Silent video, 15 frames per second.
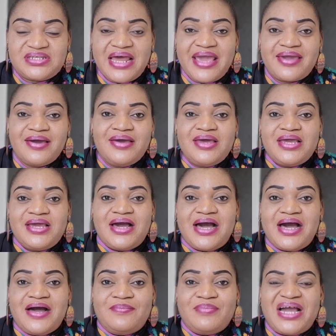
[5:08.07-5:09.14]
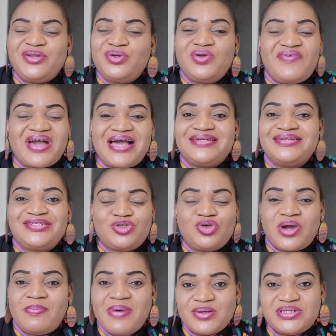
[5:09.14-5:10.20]
Like I don't know if I can talk
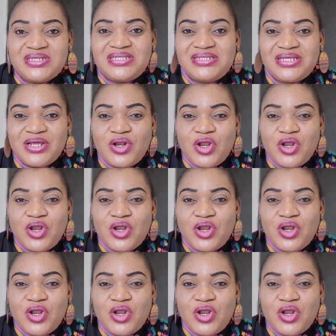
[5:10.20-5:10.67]
about it